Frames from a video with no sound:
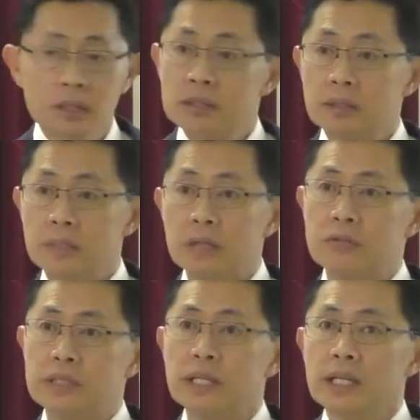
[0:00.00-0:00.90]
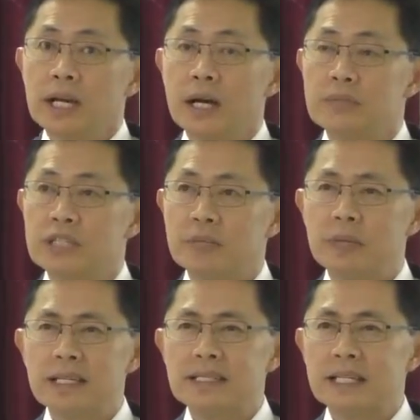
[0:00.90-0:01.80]
Sometimes you say, I'm saved,
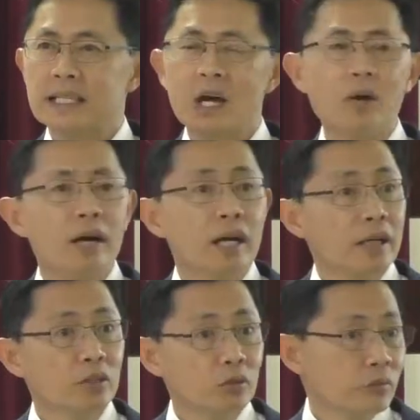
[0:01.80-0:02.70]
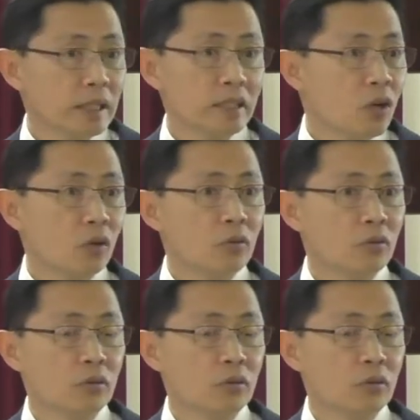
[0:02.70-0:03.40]
but exactly how? I don't really know.